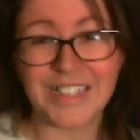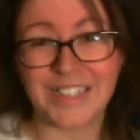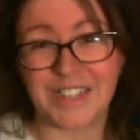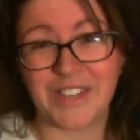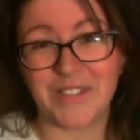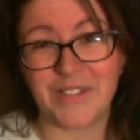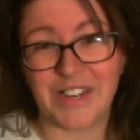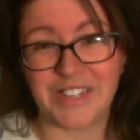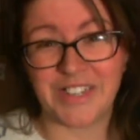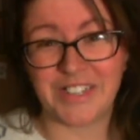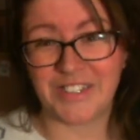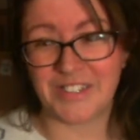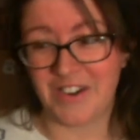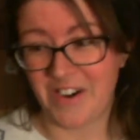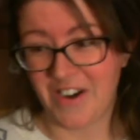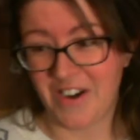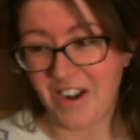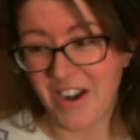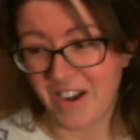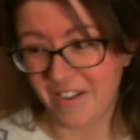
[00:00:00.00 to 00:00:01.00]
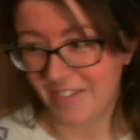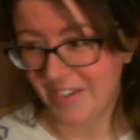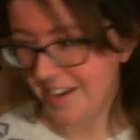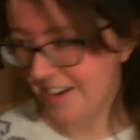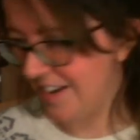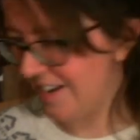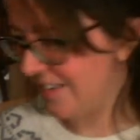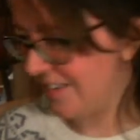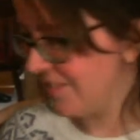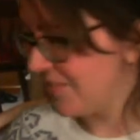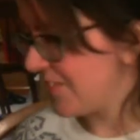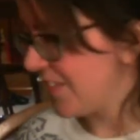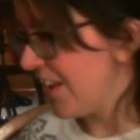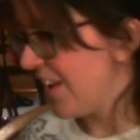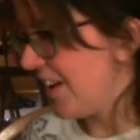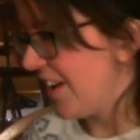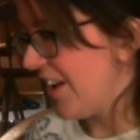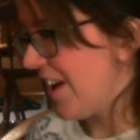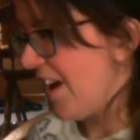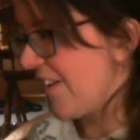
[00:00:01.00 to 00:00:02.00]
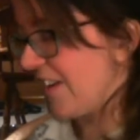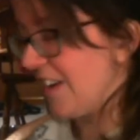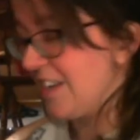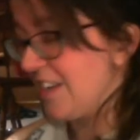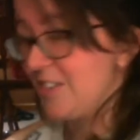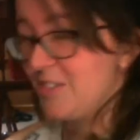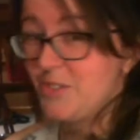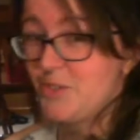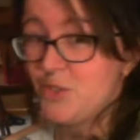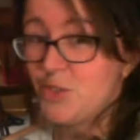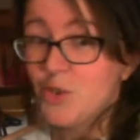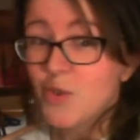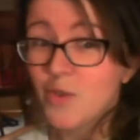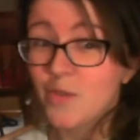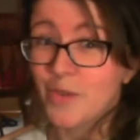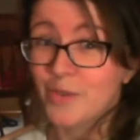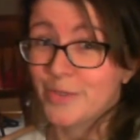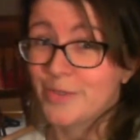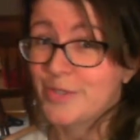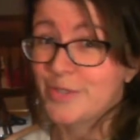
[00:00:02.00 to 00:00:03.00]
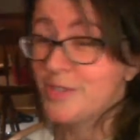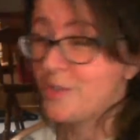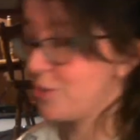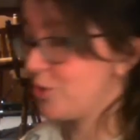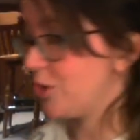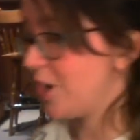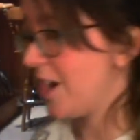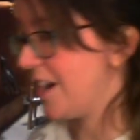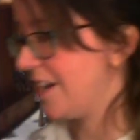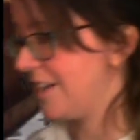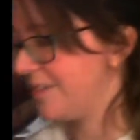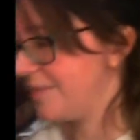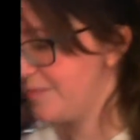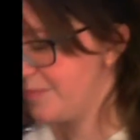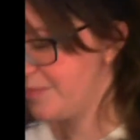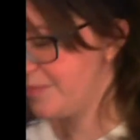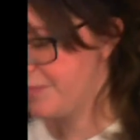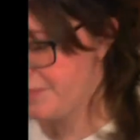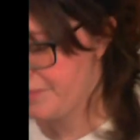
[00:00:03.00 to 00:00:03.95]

That's a good way to start off, huh? Okay, so there's two of those, and they're giant.